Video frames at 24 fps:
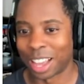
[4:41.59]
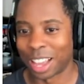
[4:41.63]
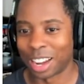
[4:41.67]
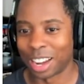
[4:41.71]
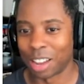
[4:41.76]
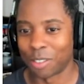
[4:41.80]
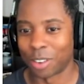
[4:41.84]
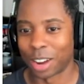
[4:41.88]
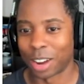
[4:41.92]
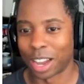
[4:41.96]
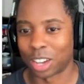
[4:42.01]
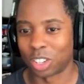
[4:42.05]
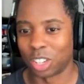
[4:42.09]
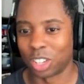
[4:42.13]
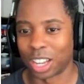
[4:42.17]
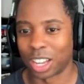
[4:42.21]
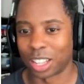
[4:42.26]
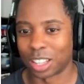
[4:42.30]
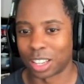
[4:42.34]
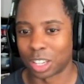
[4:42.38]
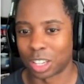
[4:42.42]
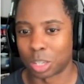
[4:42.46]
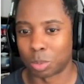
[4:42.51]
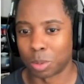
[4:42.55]
I never actually
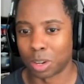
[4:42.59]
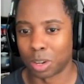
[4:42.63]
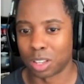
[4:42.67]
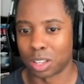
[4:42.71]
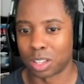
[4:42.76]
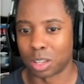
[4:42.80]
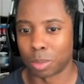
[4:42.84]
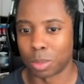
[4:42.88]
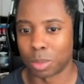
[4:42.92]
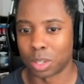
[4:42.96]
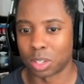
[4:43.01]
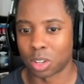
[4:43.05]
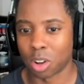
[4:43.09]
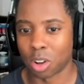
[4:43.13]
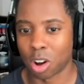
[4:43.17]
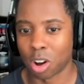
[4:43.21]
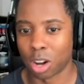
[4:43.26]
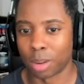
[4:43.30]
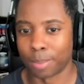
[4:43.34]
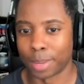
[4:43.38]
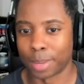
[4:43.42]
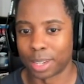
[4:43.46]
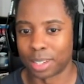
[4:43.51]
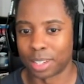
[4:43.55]
got to experience the Mr.
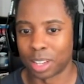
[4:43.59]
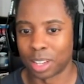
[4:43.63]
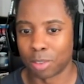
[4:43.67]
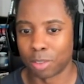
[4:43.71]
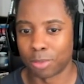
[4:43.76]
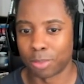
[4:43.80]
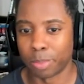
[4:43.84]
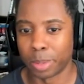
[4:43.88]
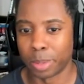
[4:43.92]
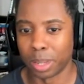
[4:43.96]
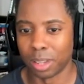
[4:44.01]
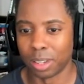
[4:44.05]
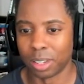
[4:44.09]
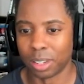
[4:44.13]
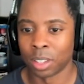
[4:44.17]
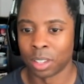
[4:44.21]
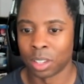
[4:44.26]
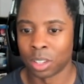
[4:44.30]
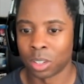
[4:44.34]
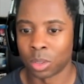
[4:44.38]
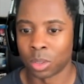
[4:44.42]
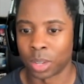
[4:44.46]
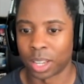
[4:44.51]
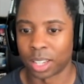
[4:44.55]
Hart myself. But
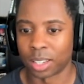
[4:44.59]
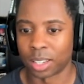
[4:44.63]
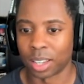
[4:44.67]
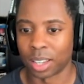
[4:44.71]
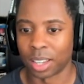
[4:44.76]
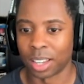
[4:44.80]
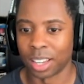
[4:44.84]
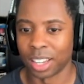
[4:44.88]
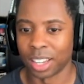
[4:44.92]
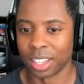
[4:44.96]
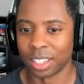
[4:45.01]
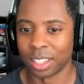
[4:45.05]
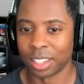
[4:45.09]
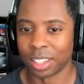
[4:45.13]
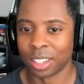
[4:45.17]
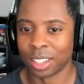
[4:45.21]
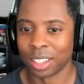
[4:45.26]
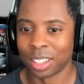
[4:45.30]
so he gets to hit